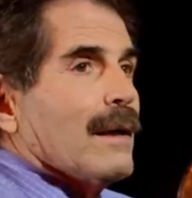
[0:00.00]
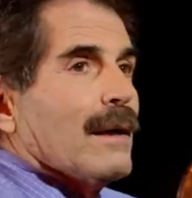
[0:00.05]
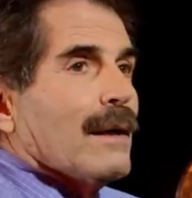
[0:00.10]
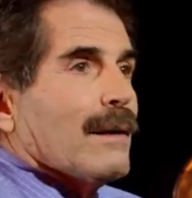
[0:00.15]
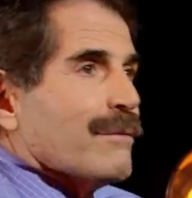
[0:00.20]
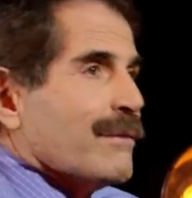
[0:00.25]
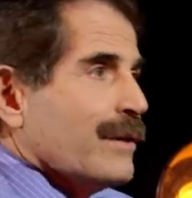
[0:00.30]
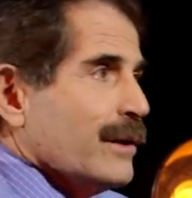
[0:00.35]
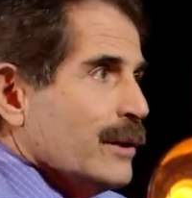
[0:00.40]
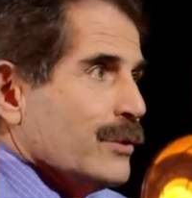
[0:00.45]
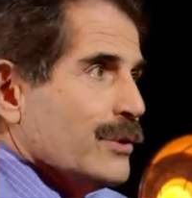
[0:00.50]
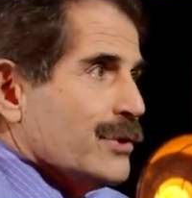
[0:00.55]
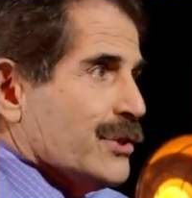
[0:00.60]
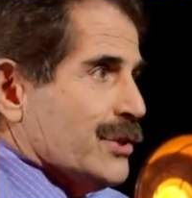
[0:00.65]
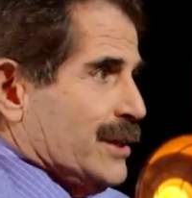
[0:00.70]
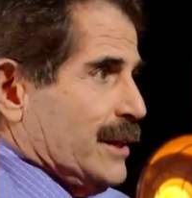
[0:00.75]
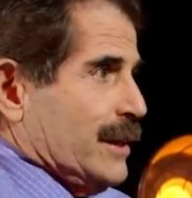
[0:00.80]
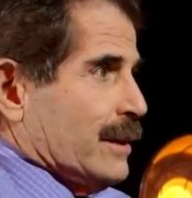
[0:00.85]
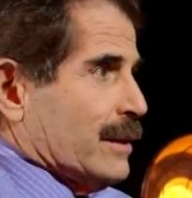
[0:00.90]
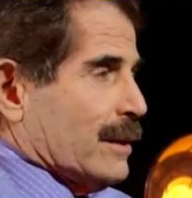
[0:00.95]
A few
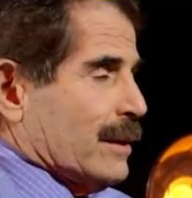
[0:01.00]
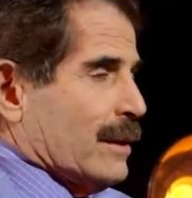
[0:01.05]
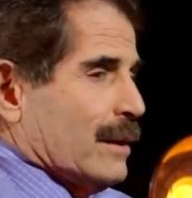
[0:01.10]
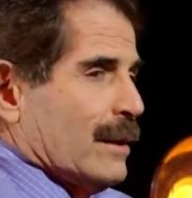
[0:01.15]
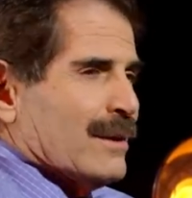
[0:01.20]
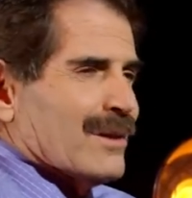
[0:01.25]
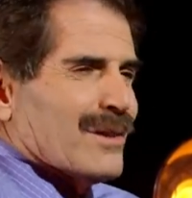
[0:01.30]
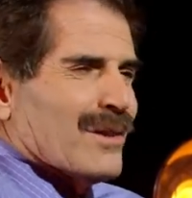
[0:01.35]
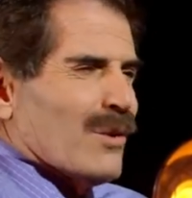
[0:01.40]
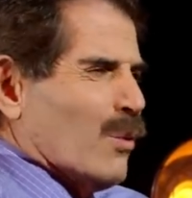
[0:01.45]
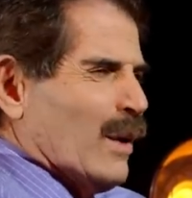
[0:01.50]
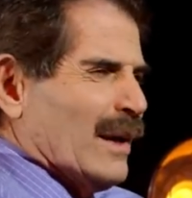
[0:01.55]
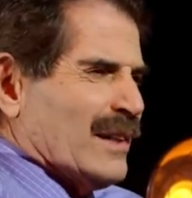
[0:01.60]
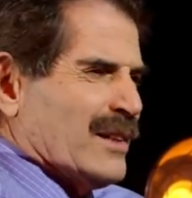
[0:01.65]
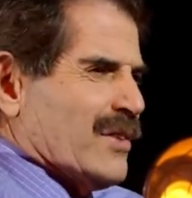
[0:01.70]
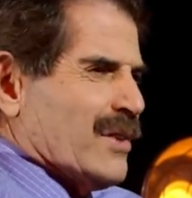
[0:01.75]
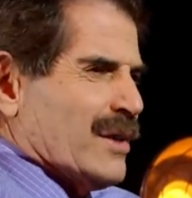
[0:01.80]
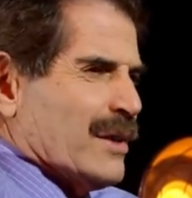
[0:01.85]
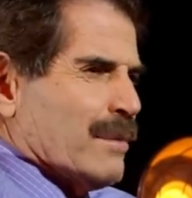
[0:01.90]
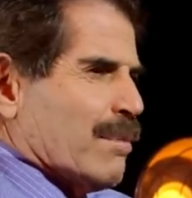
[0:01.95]
cheat. So
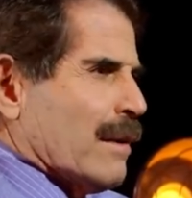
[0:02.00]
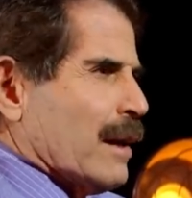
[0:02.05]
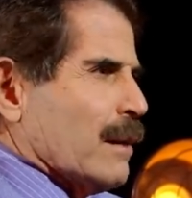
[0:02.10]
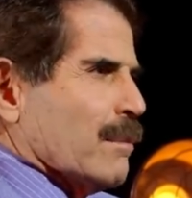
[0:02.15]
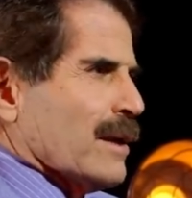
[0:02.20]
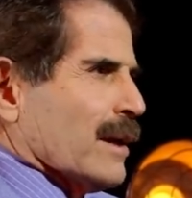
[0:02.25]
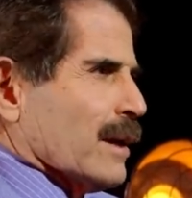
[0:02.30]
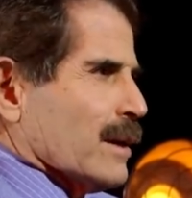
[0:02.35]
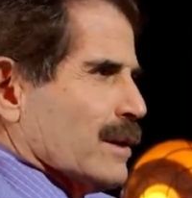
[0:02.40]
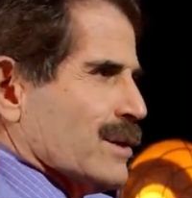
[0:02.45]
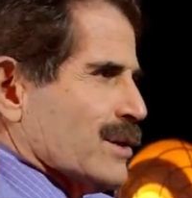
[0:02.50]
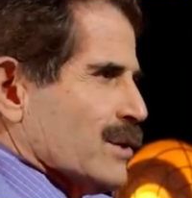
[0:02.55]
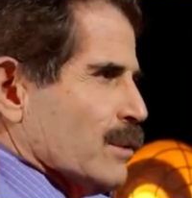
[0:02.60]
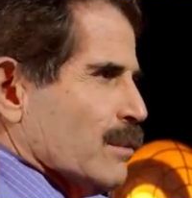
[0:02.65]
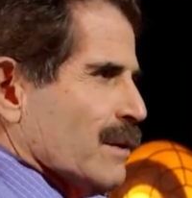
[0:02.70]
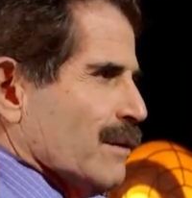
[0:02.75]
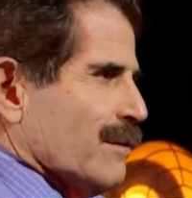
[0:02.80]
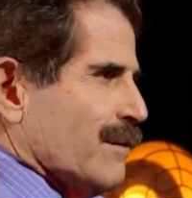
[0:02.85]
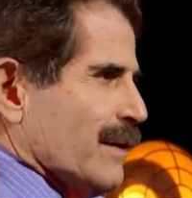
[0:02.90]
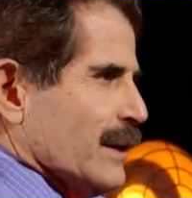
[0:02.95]
what's the Department of
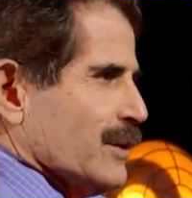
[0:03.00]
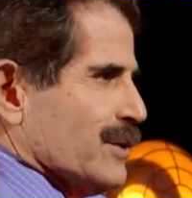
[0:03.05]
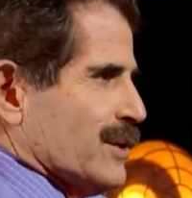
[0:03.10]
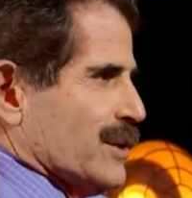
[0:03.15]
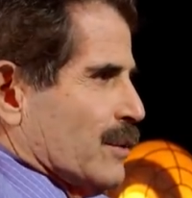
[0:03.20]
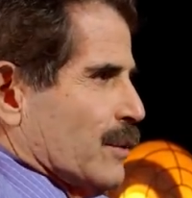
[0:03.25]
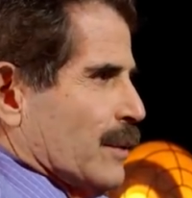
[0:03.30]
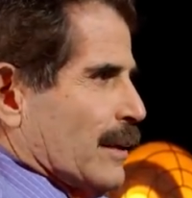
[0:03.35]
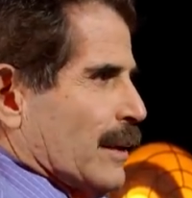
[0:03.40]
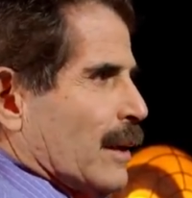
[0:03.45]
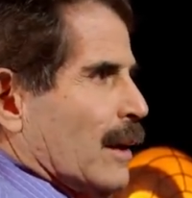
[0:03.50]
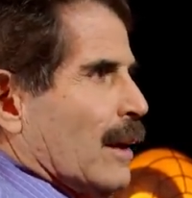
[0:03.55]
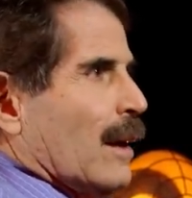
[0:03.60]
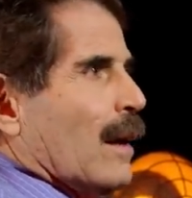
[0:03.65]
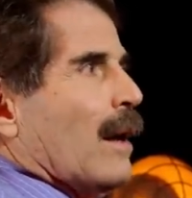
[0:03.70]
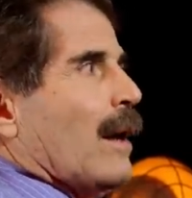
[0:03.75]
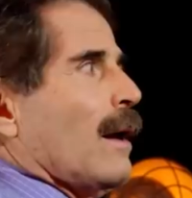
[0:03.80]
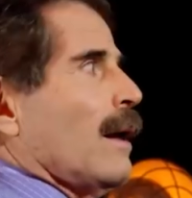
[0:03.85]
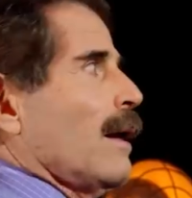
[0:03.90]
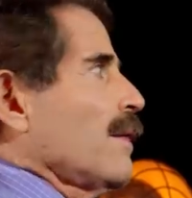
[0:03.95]
Consumer Affairs doing?
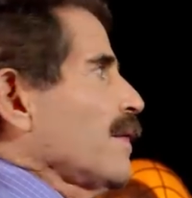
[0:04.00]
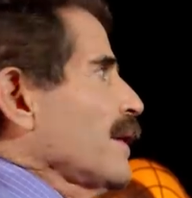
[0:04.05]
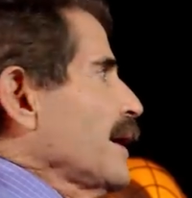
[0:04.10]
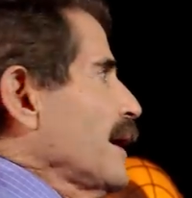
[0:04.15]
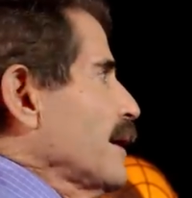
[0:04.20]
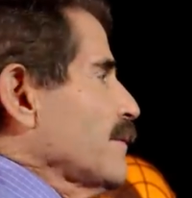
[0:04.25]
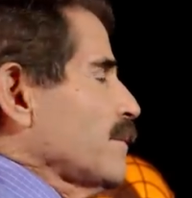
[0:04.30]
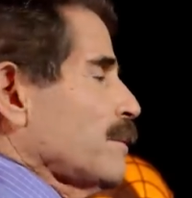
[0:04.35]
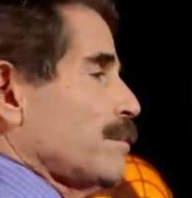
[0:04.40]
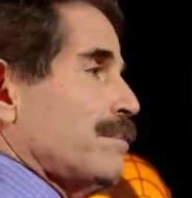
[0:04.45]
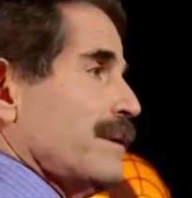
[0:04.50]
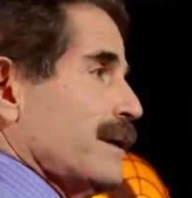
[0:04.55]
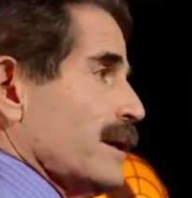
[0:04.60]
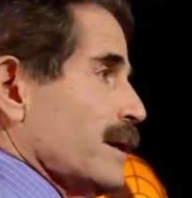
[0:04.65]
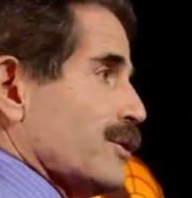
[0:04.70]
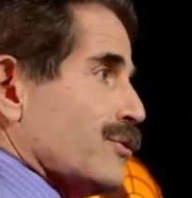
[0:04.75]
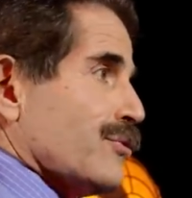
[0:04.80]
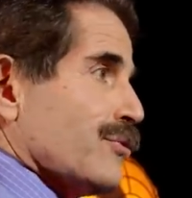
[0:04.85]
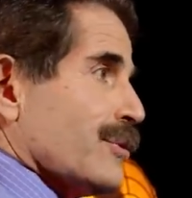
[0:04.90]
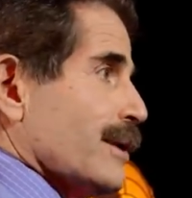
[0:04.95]
They have a
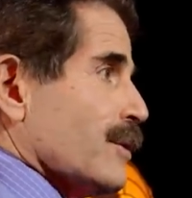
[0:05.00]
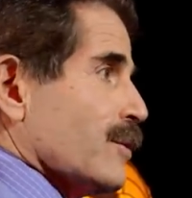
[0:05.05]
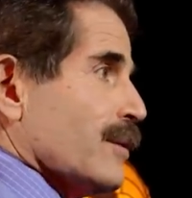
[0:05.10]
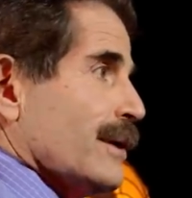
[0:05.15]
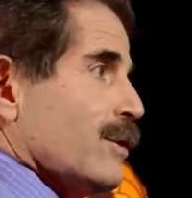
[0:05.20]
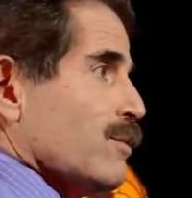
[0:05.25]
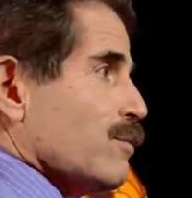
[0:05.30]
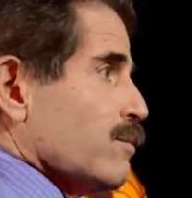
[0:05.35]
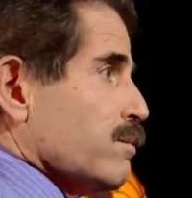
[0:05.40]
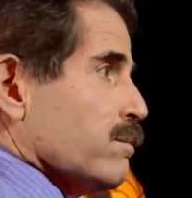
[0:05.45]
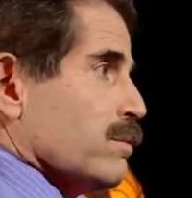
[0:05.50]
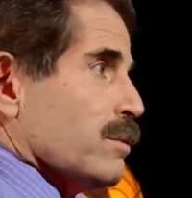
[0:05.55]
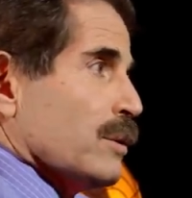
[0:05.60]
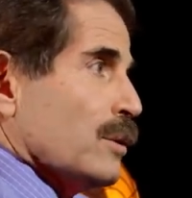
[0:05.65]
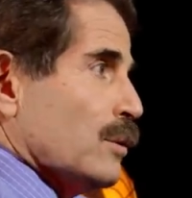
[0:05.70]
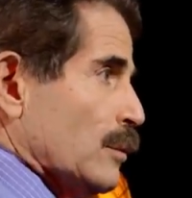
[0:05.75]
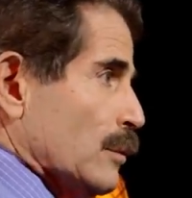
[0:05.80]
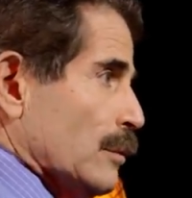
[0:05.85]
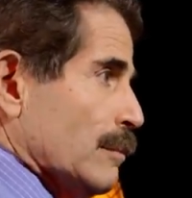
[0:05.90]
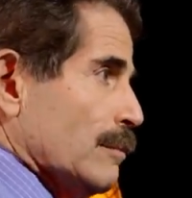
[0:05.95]
big, dreary
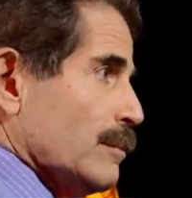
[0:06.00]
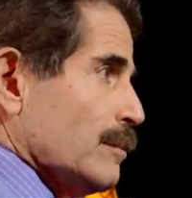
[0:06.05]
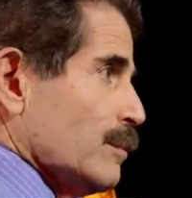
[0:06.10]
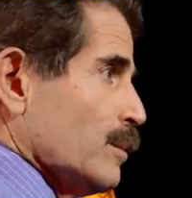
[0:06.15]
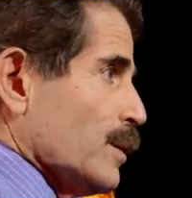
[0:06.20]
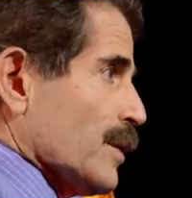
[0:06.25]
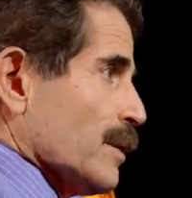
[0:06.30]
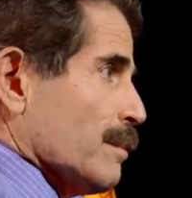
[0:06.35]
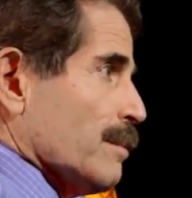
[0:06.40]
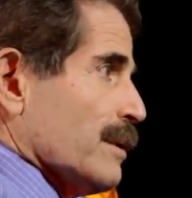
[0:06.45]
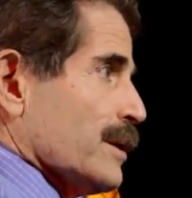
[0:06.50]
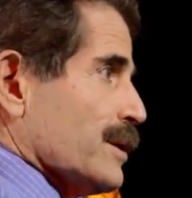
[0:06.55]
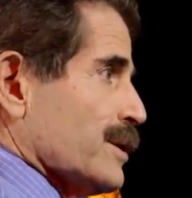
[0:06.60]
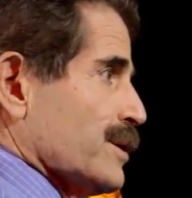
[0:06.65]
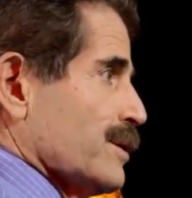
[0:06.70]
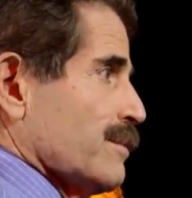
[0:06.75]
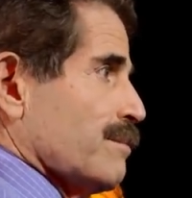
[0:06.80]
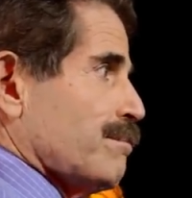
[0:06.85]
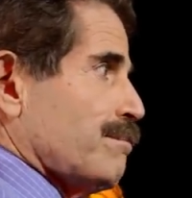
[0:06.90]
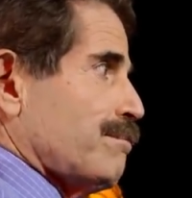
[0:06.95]
room with a
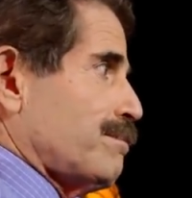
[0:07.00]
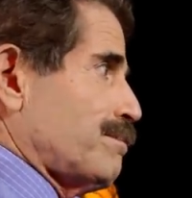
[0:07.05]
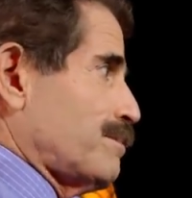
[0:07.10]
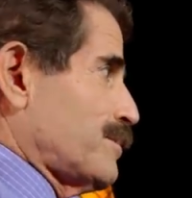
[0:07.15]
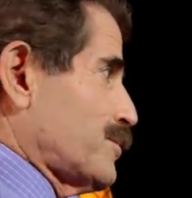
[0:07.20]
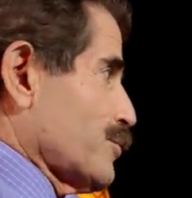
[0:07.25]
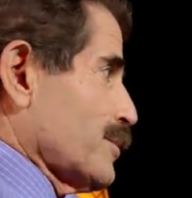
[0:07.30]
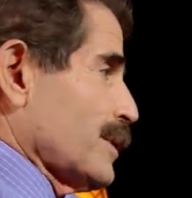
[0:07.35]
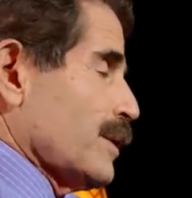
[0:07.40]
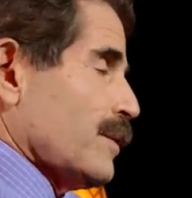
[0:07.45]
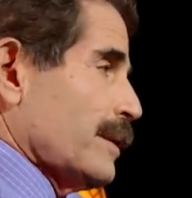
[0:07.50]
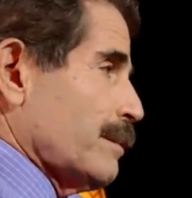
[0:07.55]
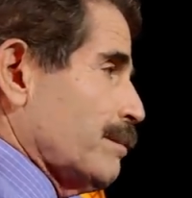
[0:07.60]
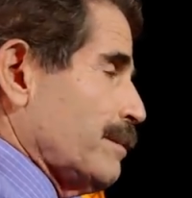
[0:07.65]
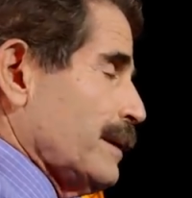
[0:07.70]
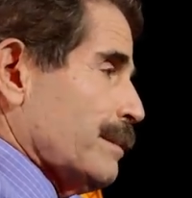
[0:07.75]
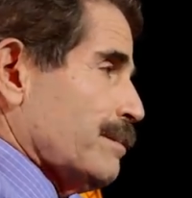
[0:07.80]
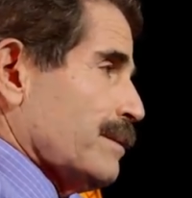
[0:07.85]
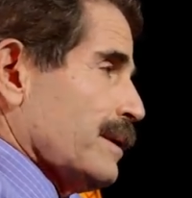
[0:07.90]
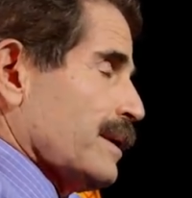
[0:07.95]
bunch of dreary
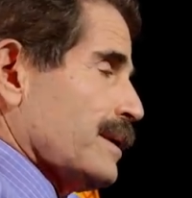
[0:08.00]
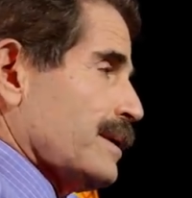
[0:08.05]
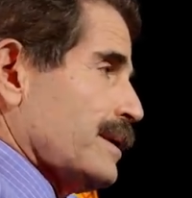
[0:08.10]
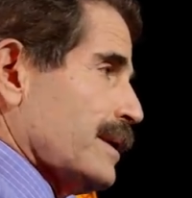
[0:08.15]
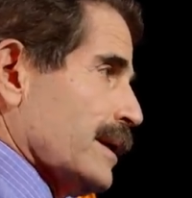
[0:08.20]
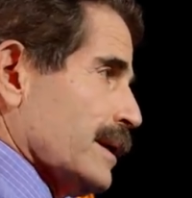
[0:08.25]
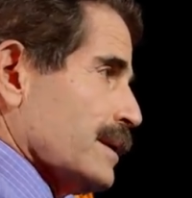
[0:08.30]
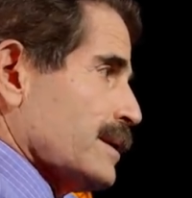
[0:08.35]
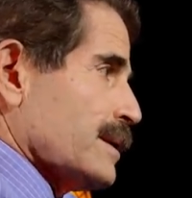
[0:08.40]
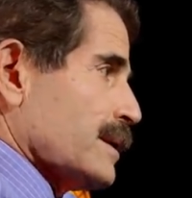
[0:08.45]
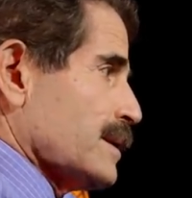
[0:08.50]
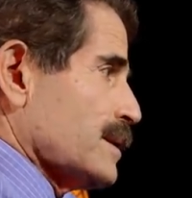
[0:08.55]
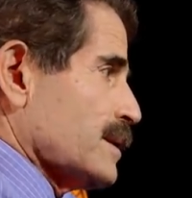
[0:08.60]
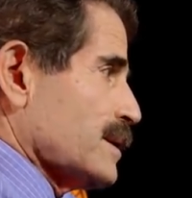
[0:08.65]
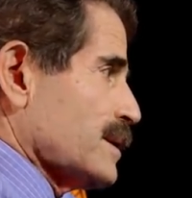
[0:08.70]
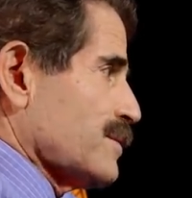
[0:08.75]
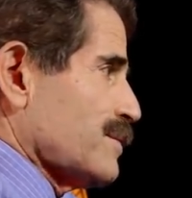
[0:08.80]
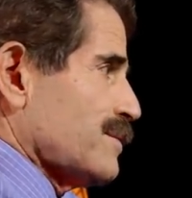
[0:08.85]
people at desks